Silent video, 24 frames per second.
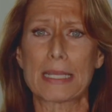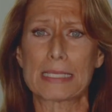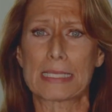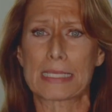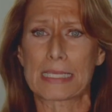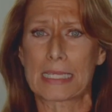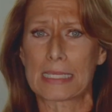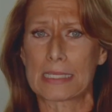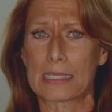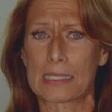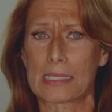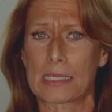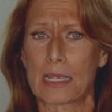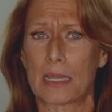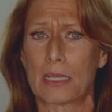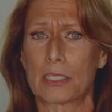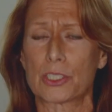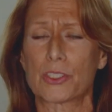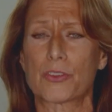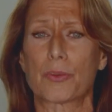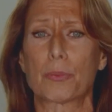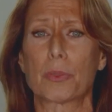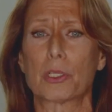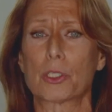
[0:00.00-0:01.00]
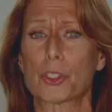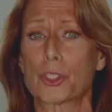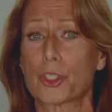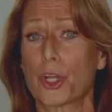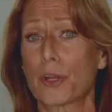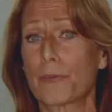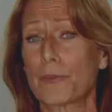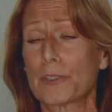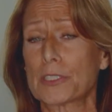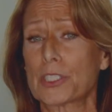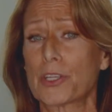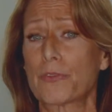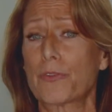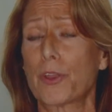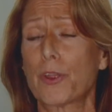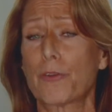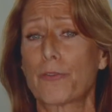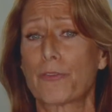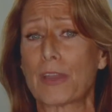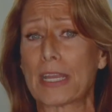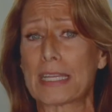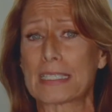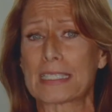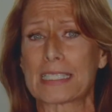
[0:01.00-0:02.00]
skin cells from the surface of your
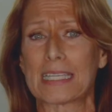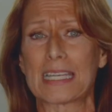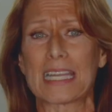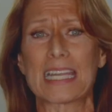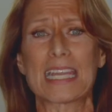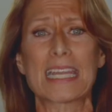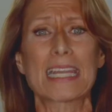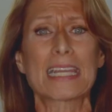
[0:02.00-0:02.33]
face and